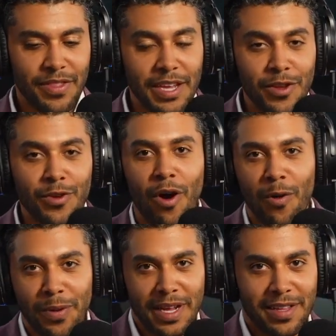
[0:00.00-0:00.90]
the new
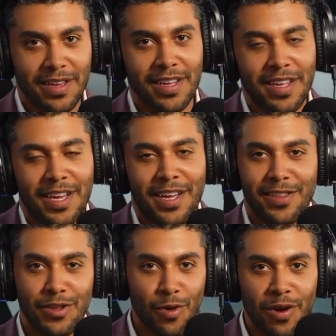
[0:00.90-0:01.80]
opening the
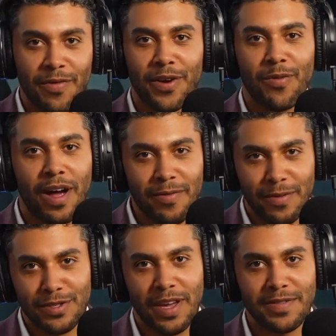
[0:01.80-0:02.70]
door for your wife
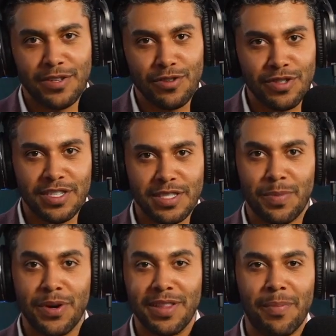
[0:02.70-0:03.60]
once you have children is
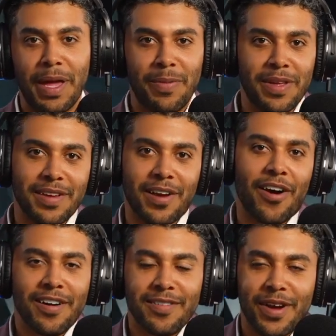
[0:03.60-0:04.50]
just putting the baby in the
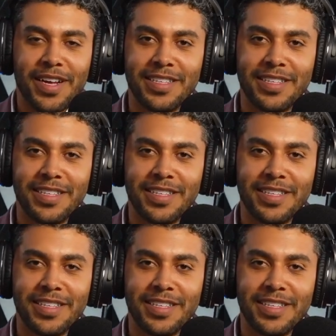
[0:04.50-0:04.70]
car, right?